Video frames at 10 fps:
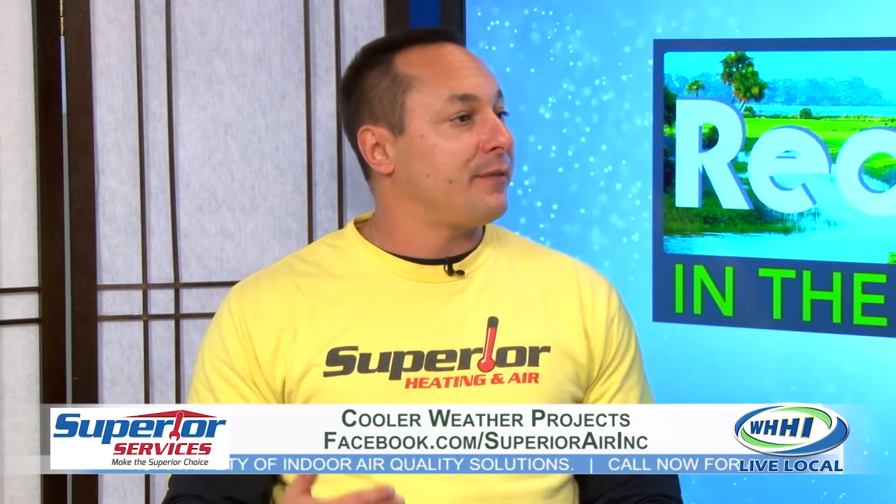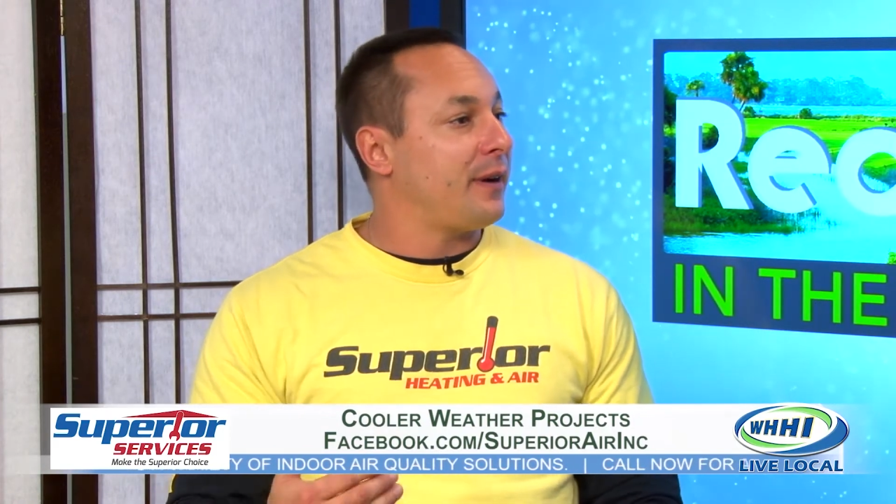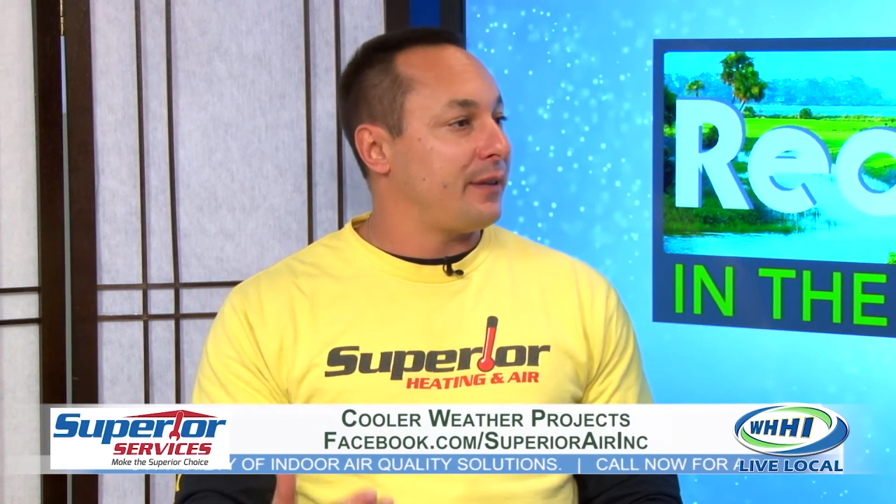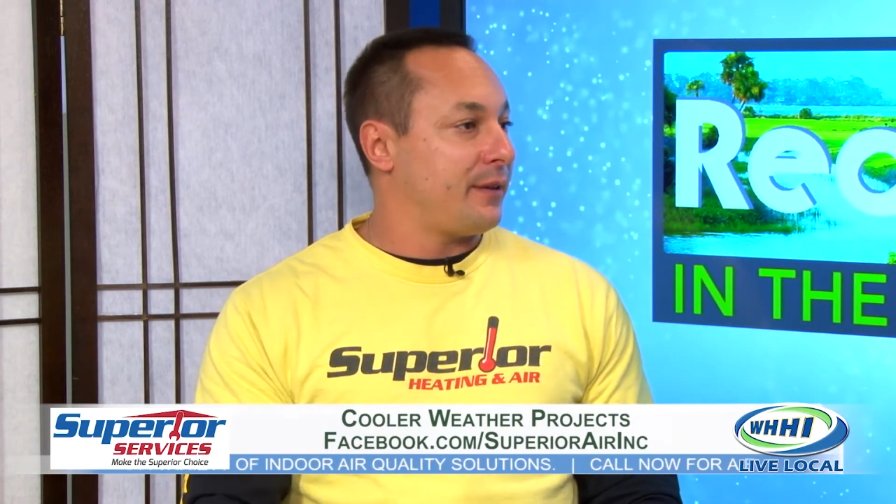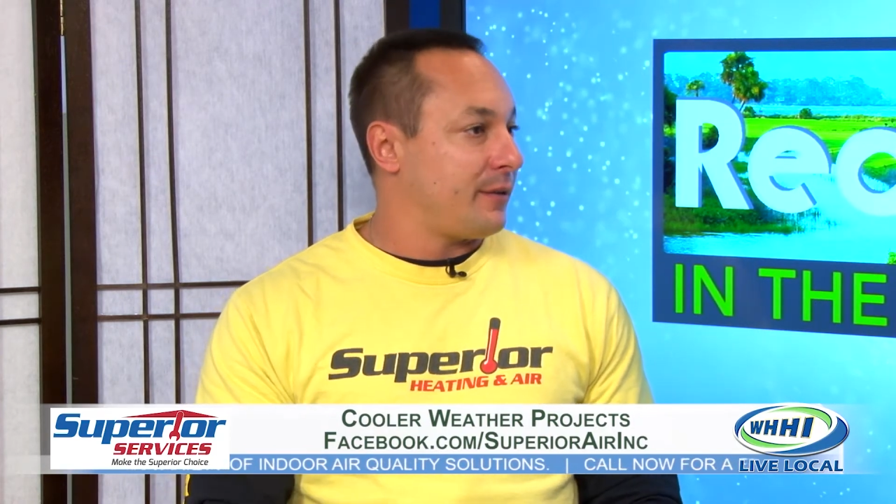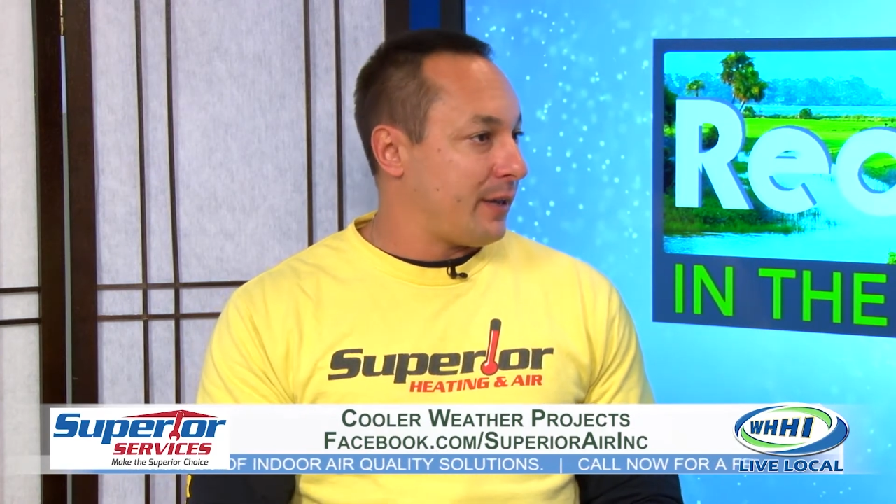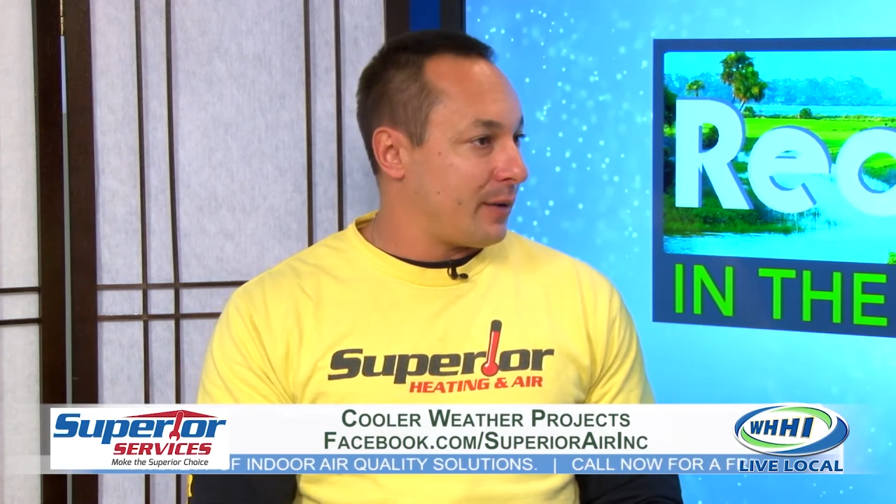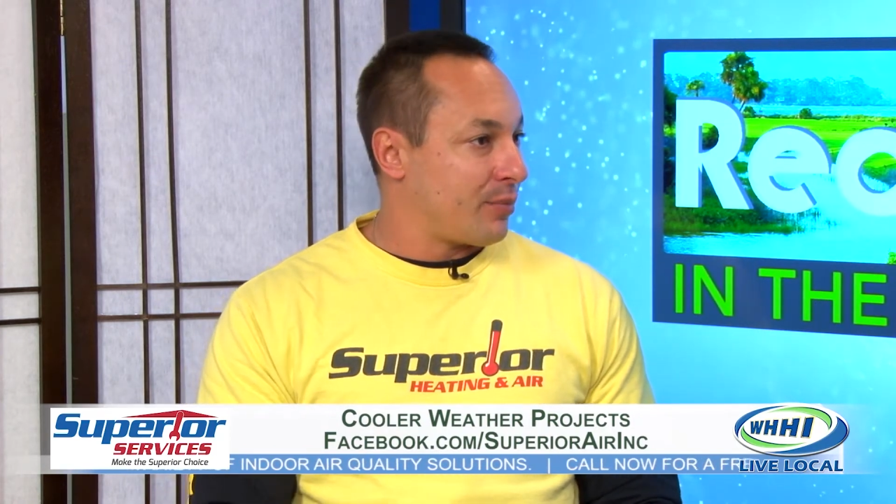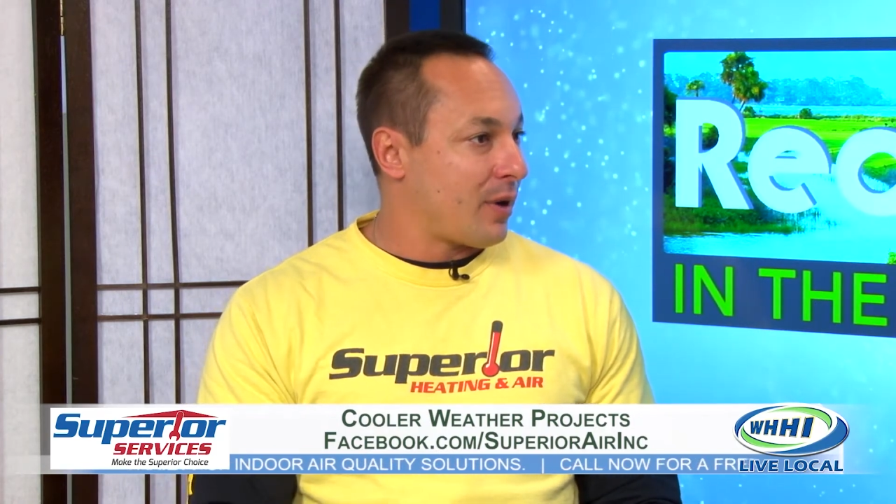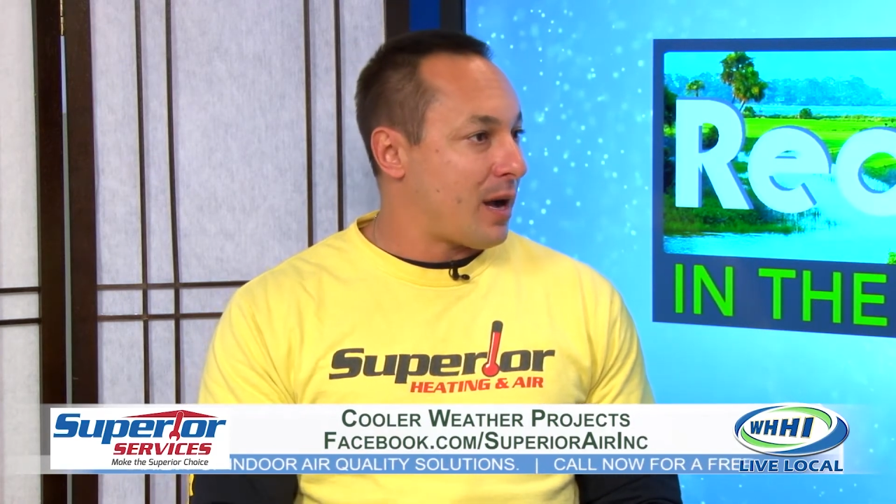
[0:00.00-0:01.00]
find the
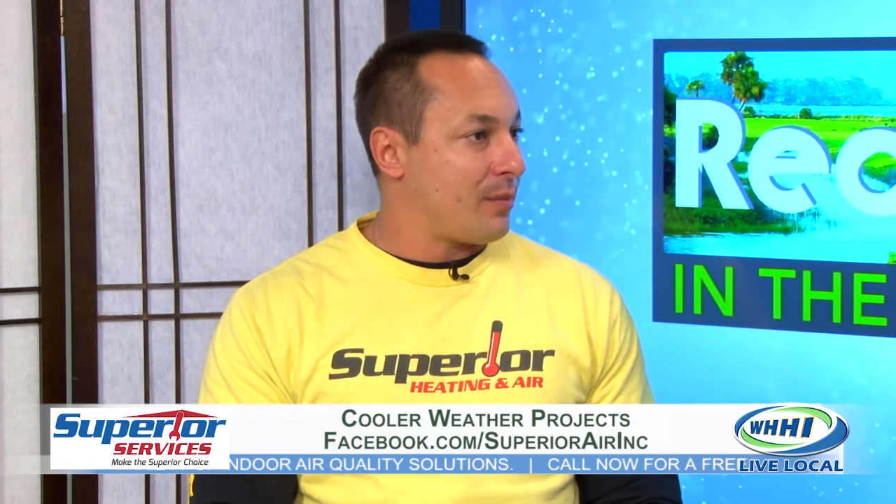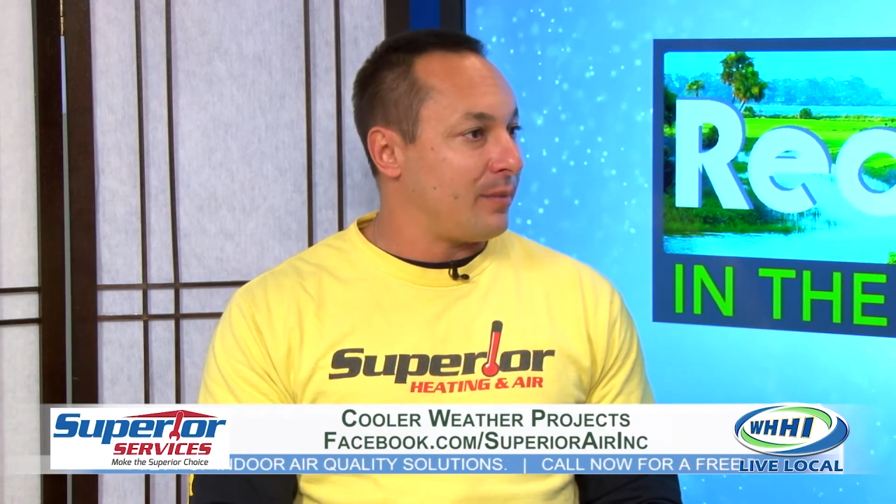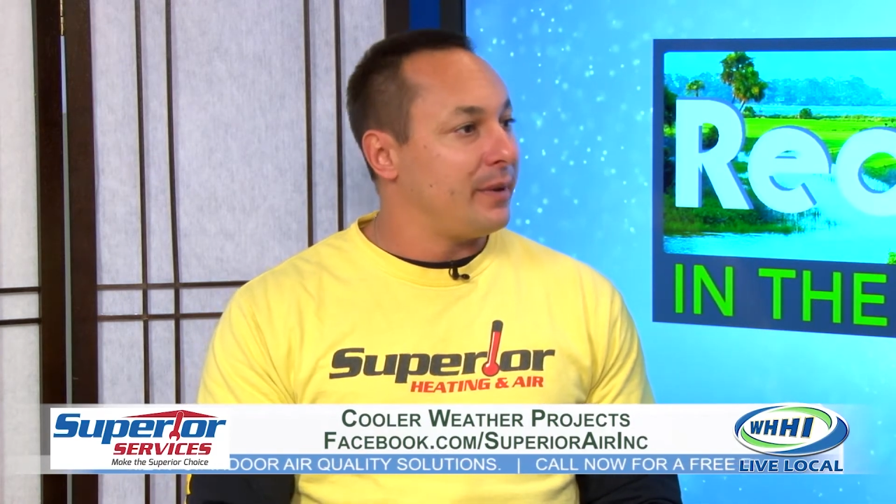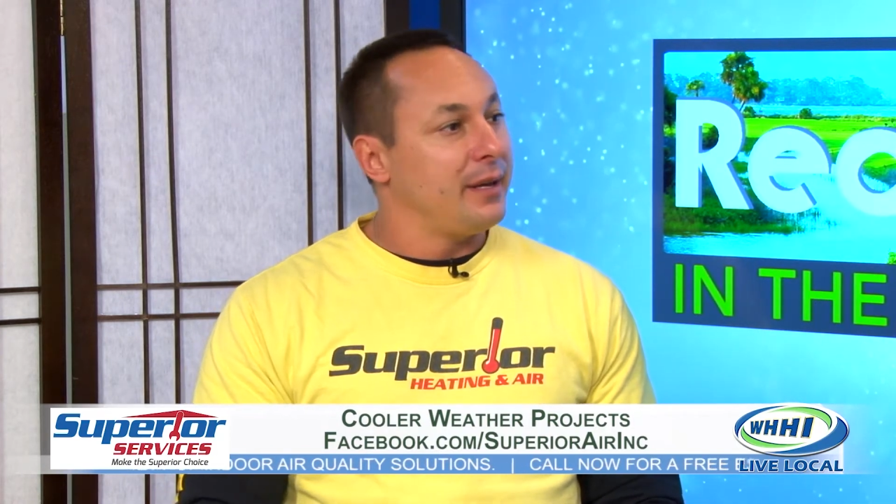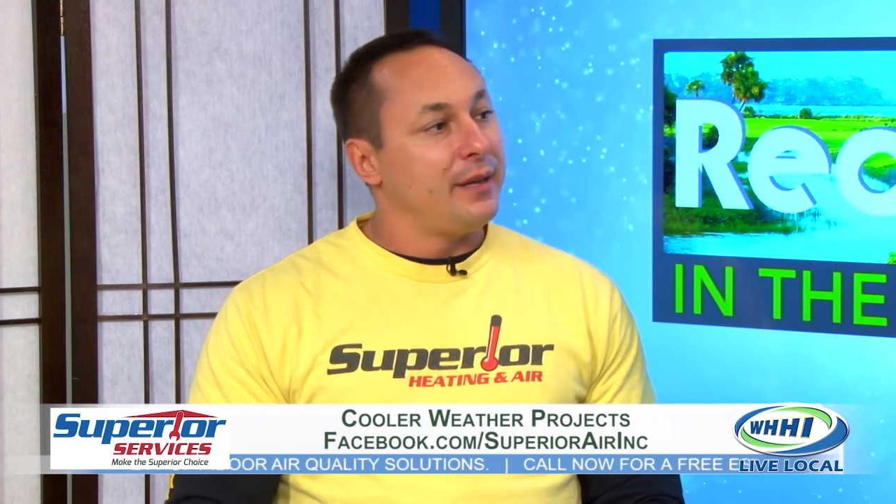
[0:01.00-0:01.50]
underlying problem.